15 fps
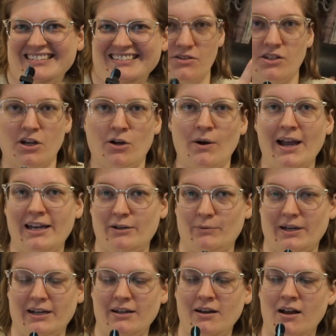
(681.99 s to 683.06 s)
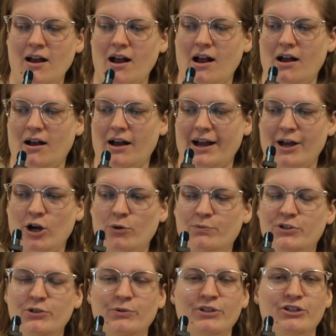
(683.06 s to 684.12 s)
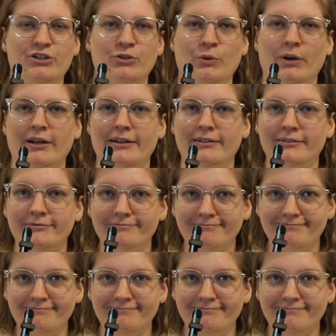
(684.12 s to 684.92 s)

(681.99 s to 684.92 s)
So anyway, I hoped you enjoyed